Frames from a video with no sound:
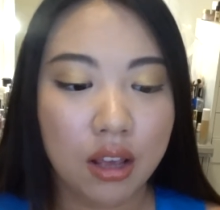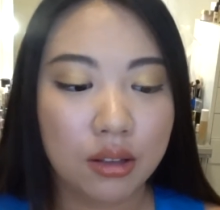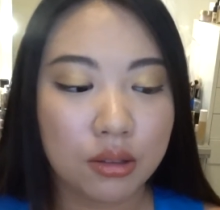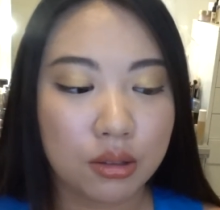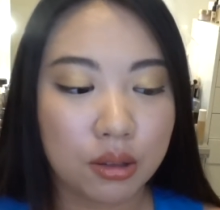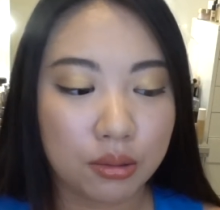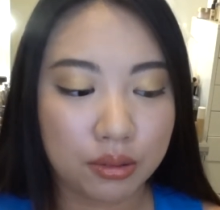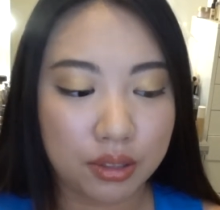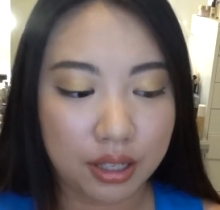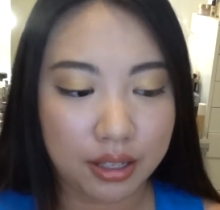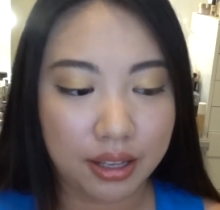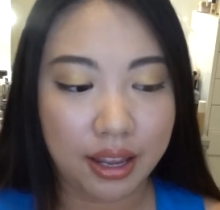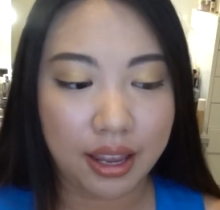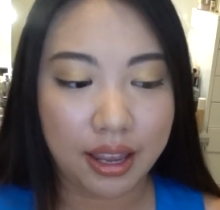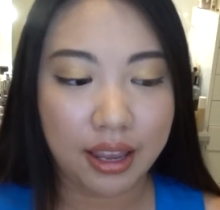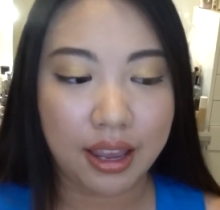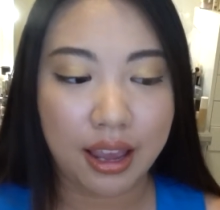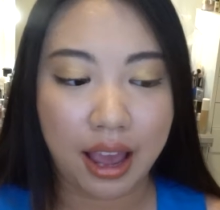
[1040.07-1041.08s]
So
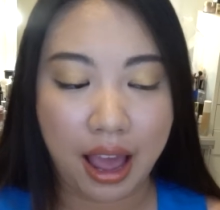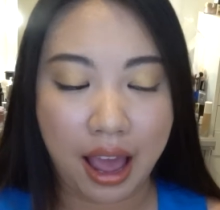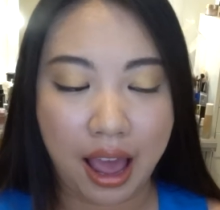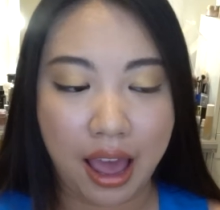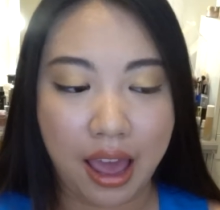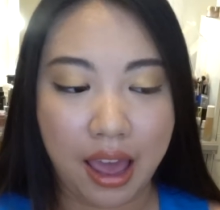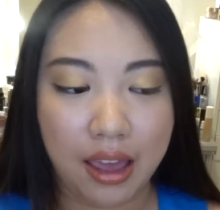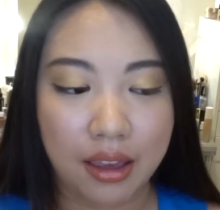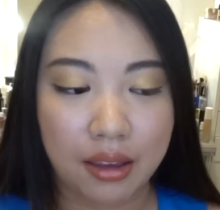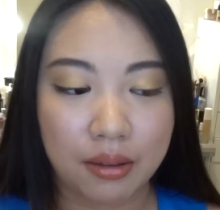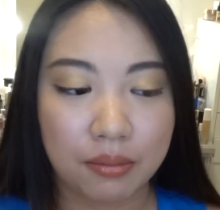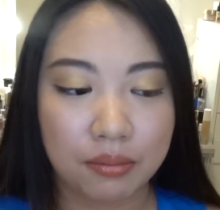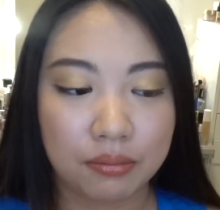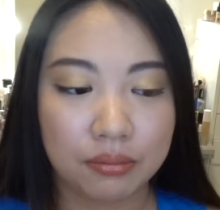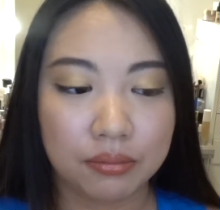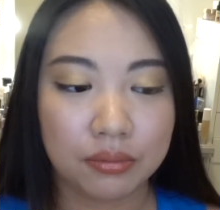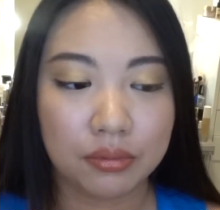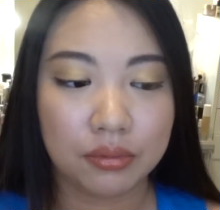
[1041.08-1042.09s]
today I
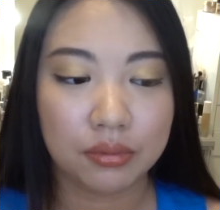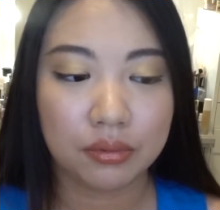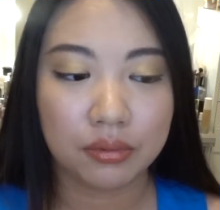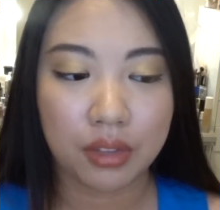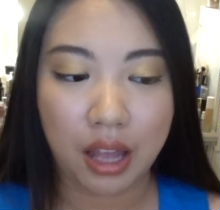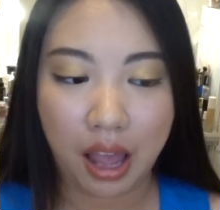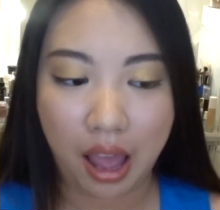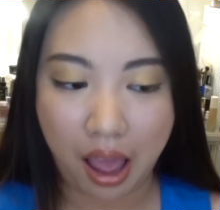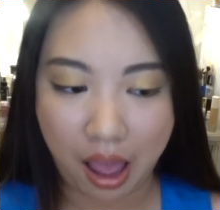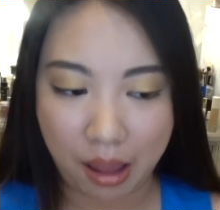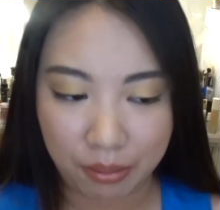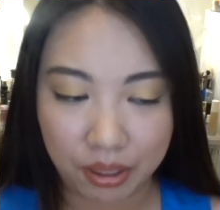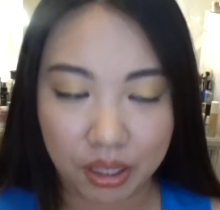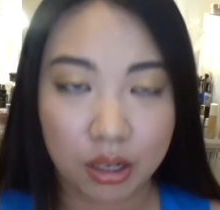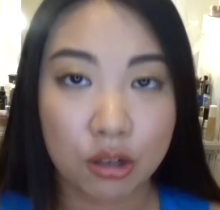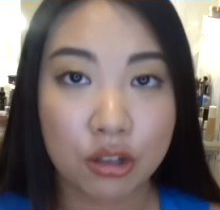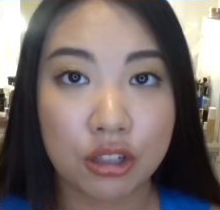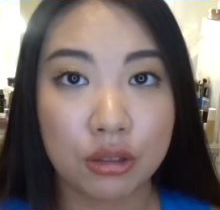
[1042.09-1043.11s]
I'm
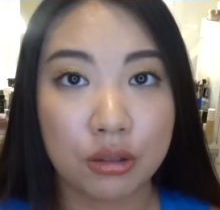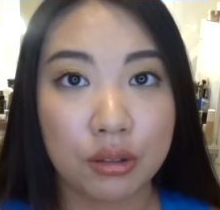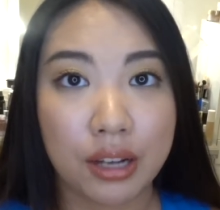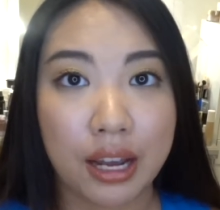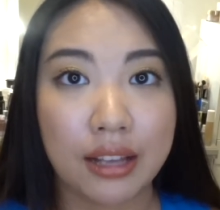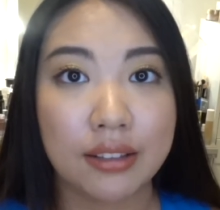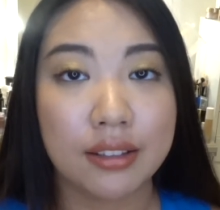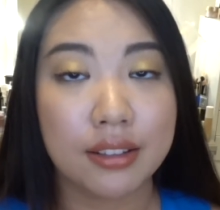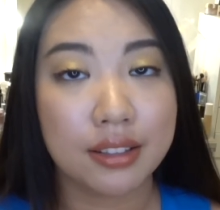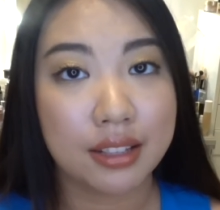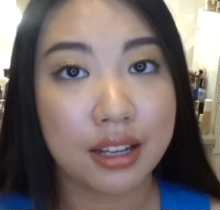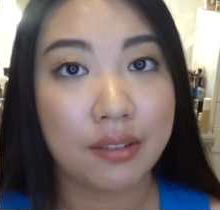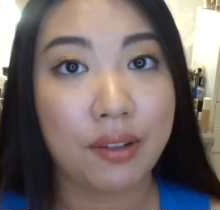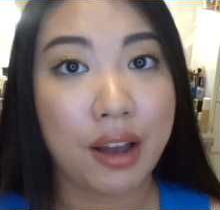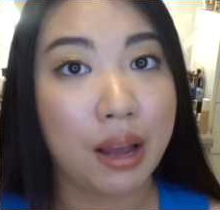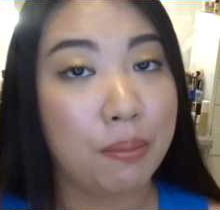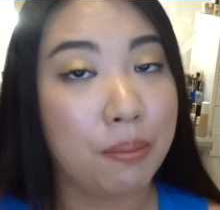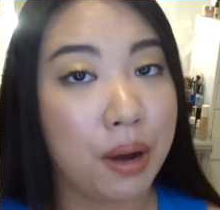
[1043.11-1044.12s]
gonna show you guys the
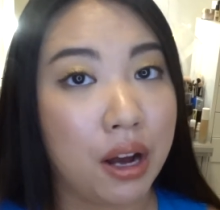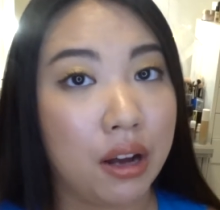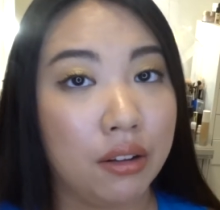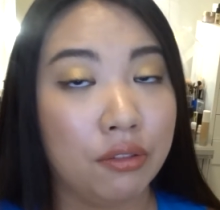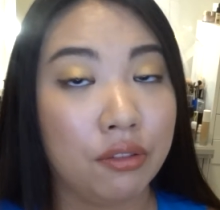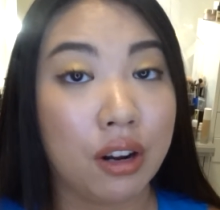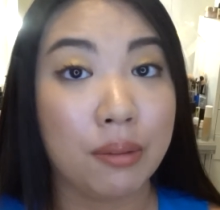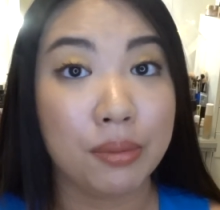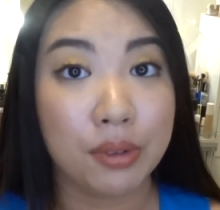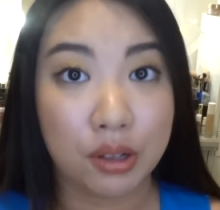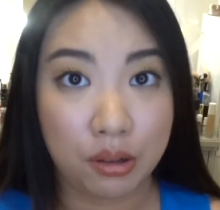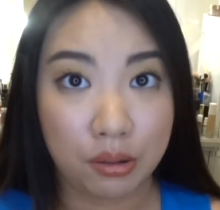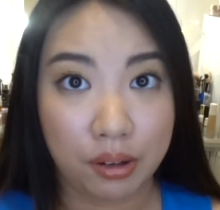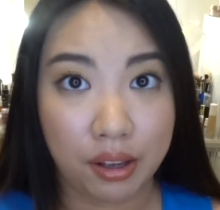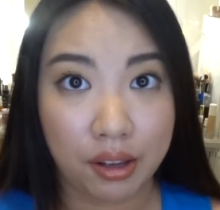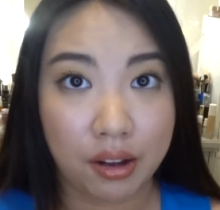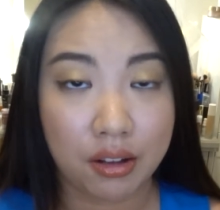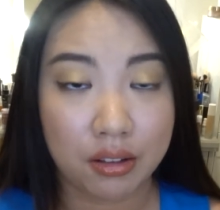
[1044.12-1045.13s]
stuff I bought from
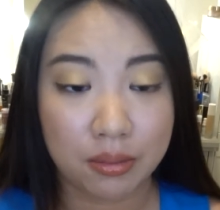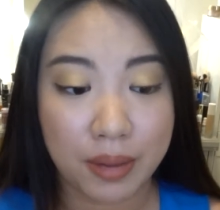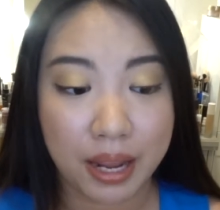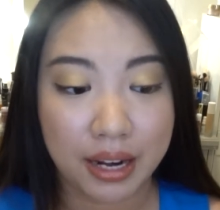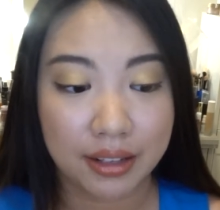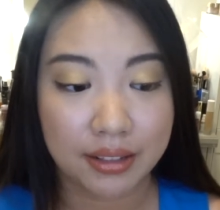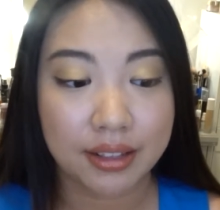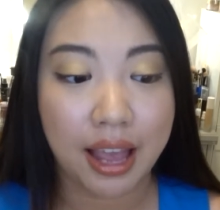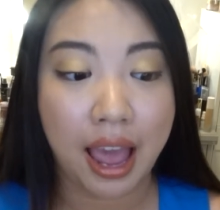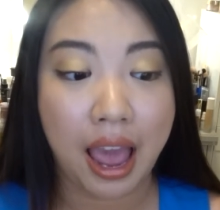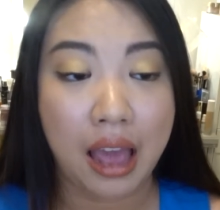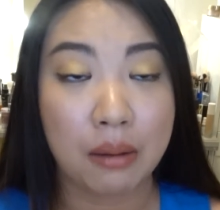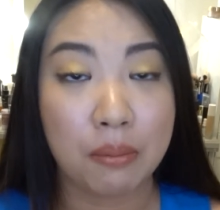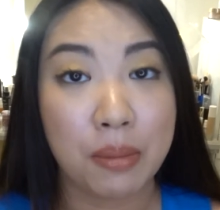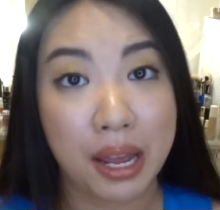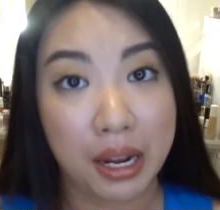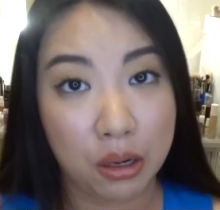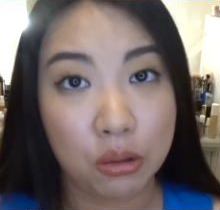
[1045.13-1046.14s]
Kokie Cosmetics
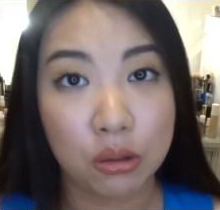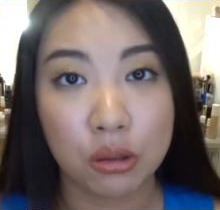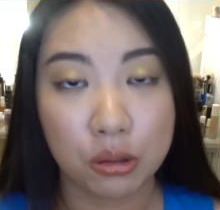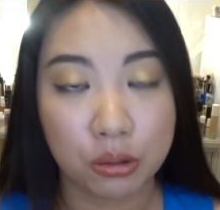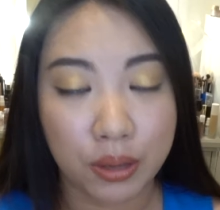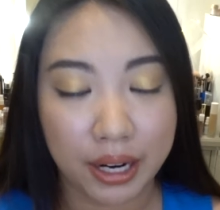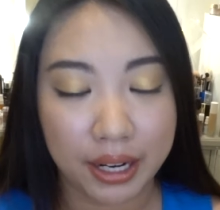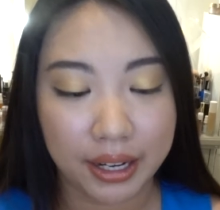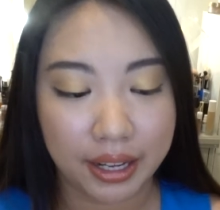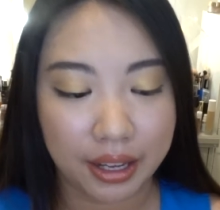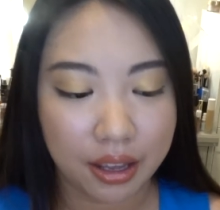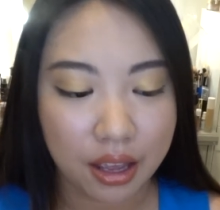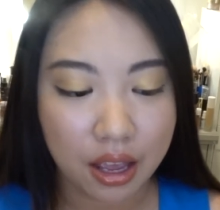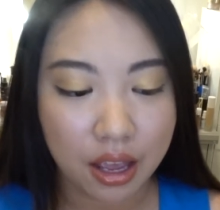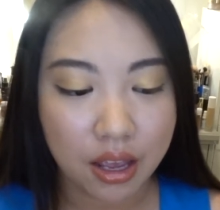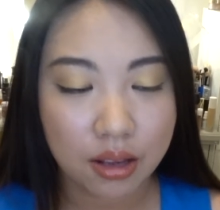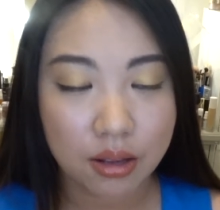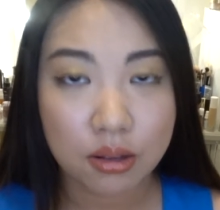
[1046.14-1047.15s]
at my local Rite Aid.
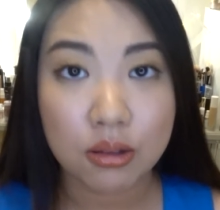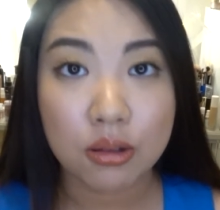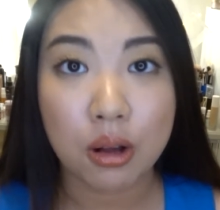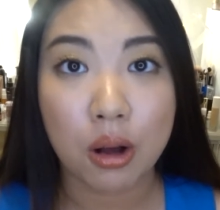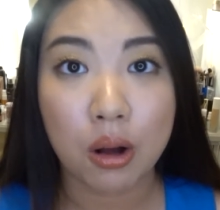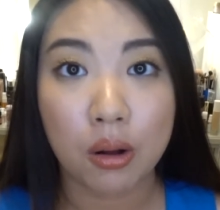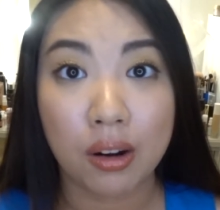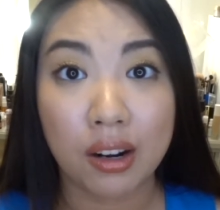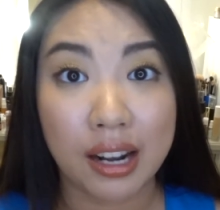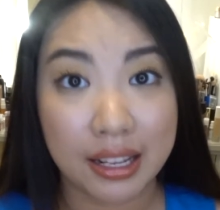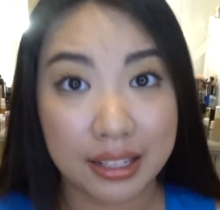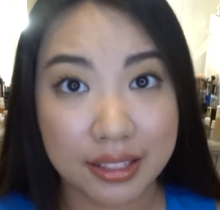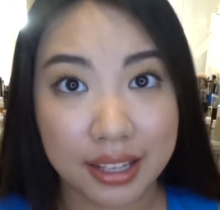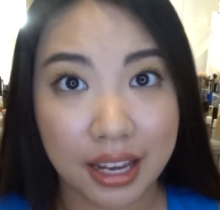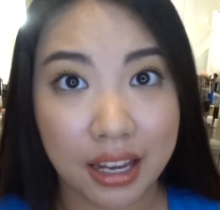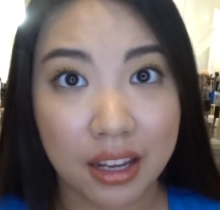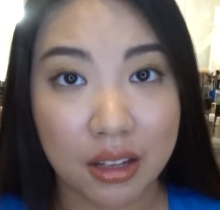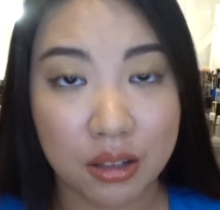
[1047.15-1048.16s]
So let's
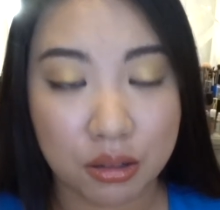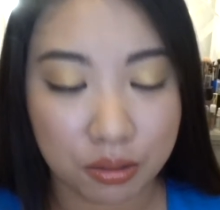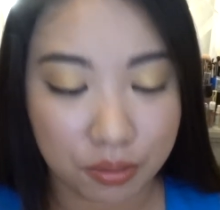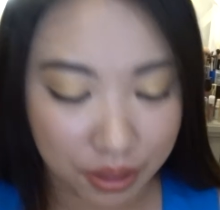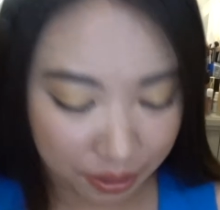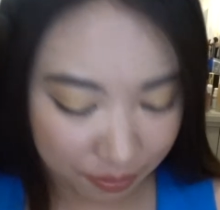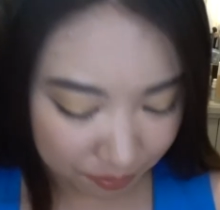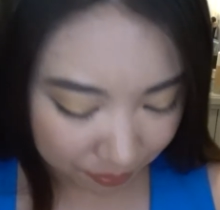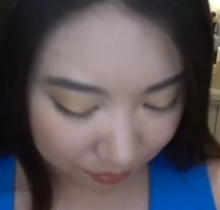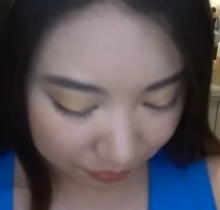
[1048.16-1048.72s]
get into it.